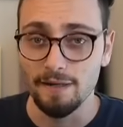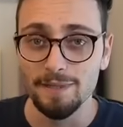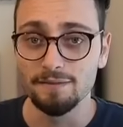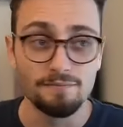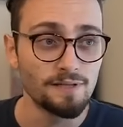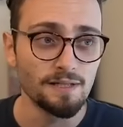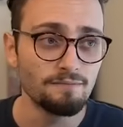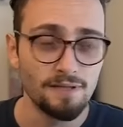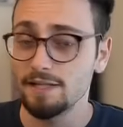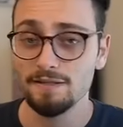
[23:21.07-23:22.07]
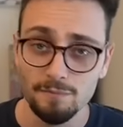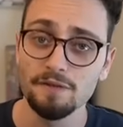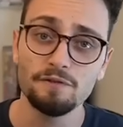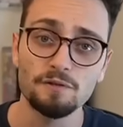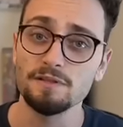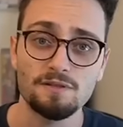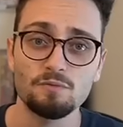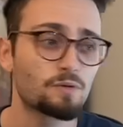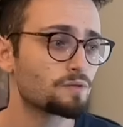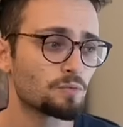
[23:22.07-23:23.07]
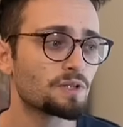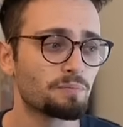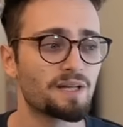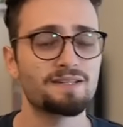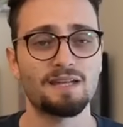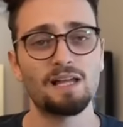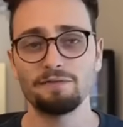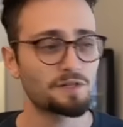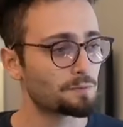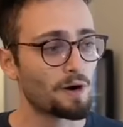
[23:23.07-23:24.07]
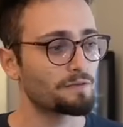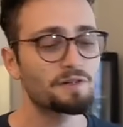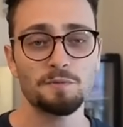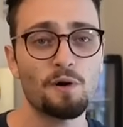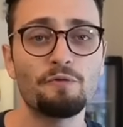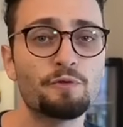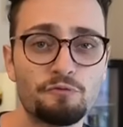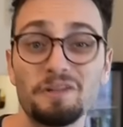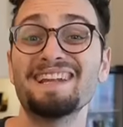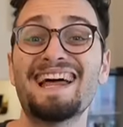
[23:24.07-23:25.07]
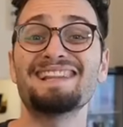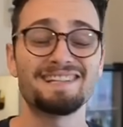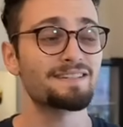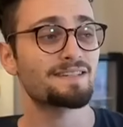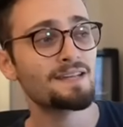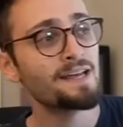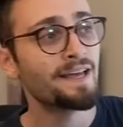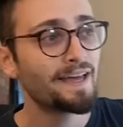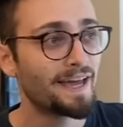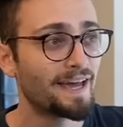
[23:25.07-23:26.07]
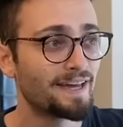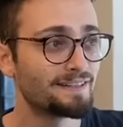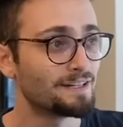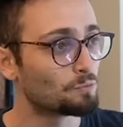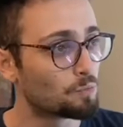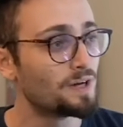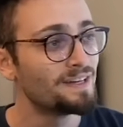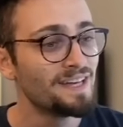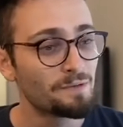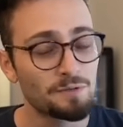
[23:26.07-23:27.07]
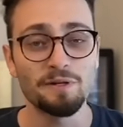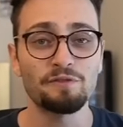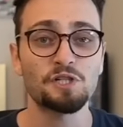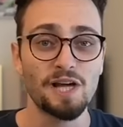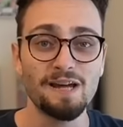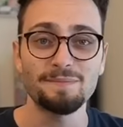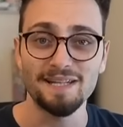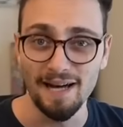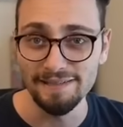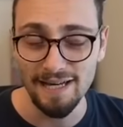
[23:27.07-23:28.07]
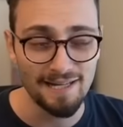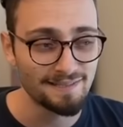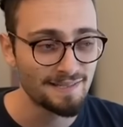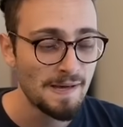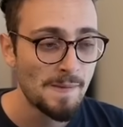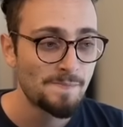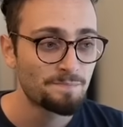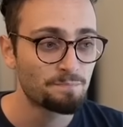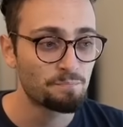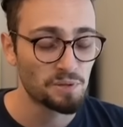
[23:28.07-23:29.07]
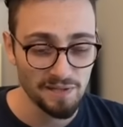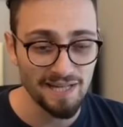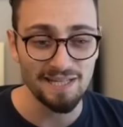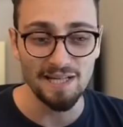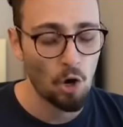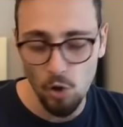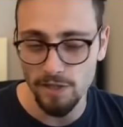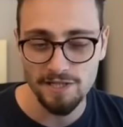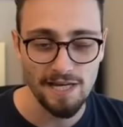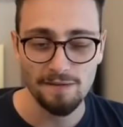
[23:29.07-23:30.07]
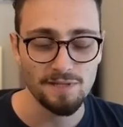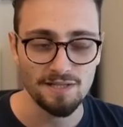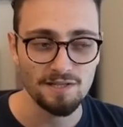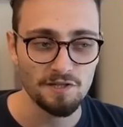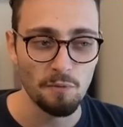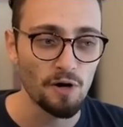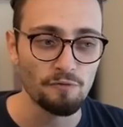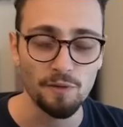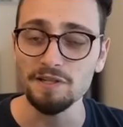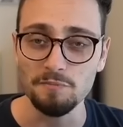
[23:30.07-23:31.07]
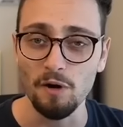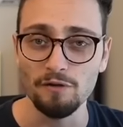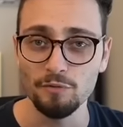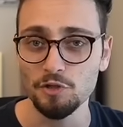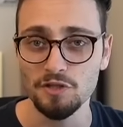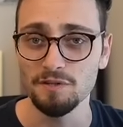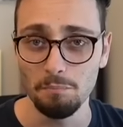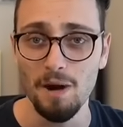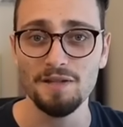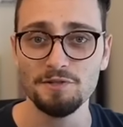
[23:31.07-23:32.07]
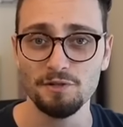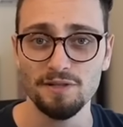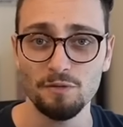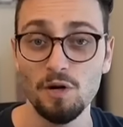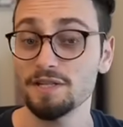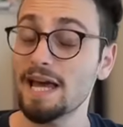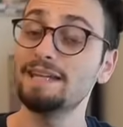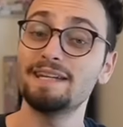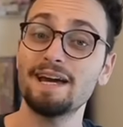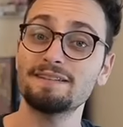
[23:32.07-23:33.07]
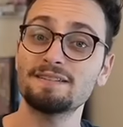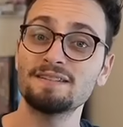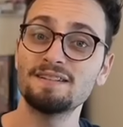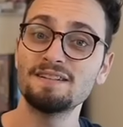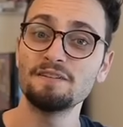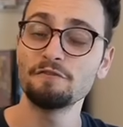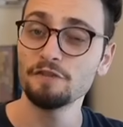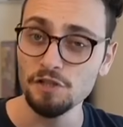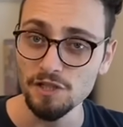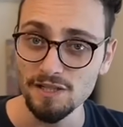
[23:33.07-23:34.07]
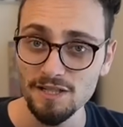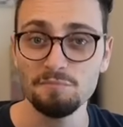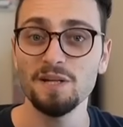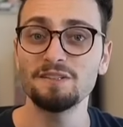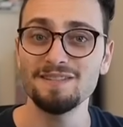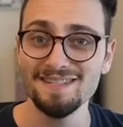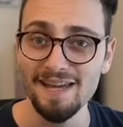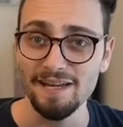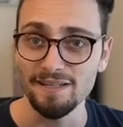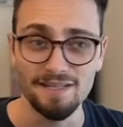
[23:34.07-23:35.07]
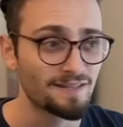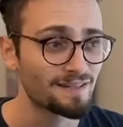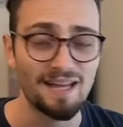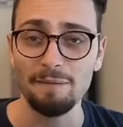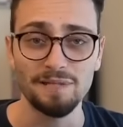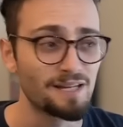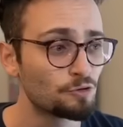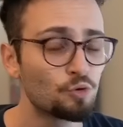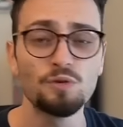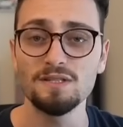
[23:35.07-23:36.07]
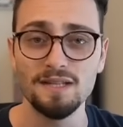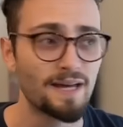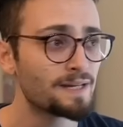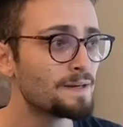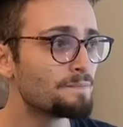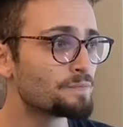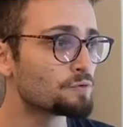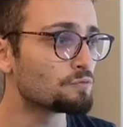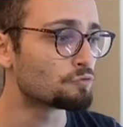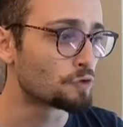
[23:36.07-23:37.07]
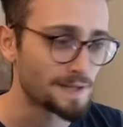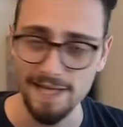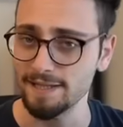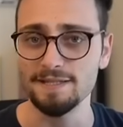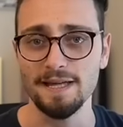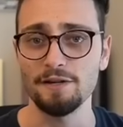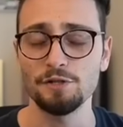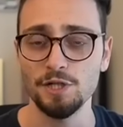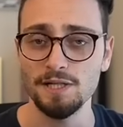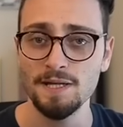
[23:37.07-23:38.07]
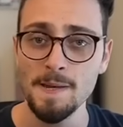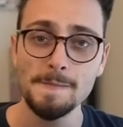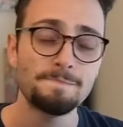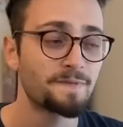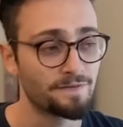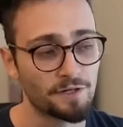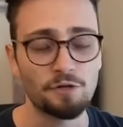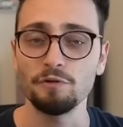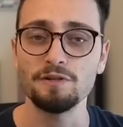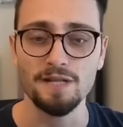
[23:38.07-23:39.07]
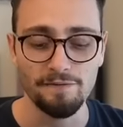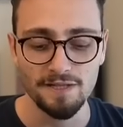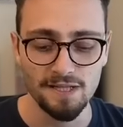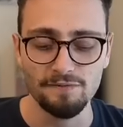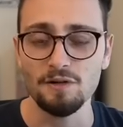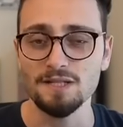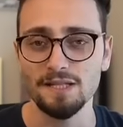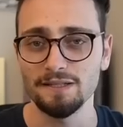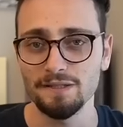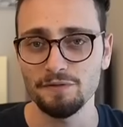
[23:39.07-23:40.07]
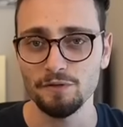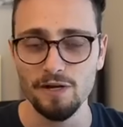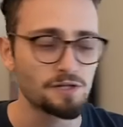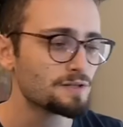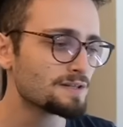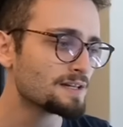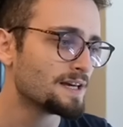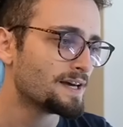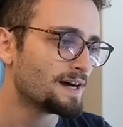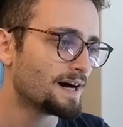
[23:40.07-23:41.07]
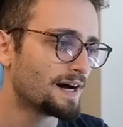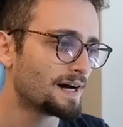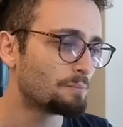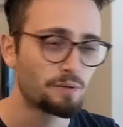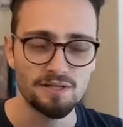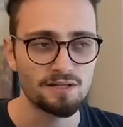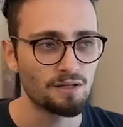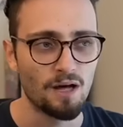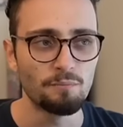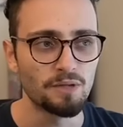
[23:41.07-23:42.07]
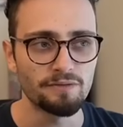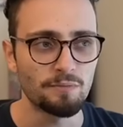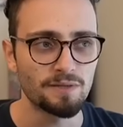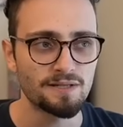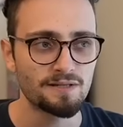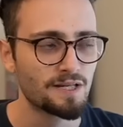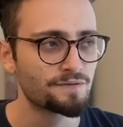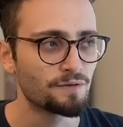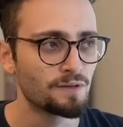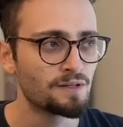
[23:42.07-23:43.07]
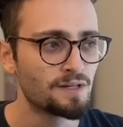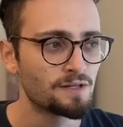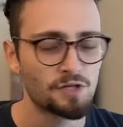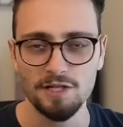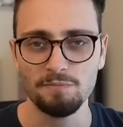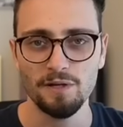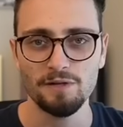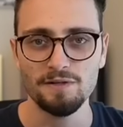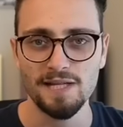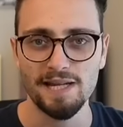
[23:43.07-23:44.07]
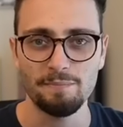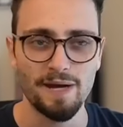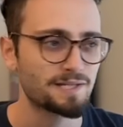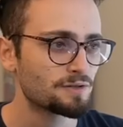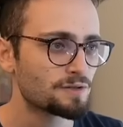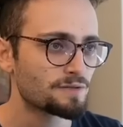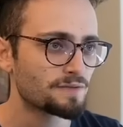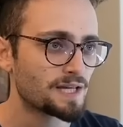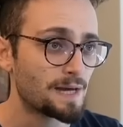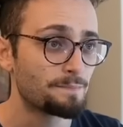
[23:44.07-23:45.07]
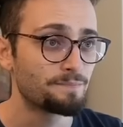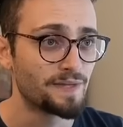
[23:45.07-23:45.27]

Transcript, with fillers: I mean, he, he had some difficulties with, with the playing style of Kasparov. Kasparov was relentless, and it, it was a bit of a shame that Anand played all his games against Kasparov when Kasparov was just the monster that he was. And yet, Vishy is playing to this day. He's in the top ten to this day, relentless energy, and their careers obviously have gone slightly different directions, uh, but still unbelievably successful chess players and ambassadors of the game.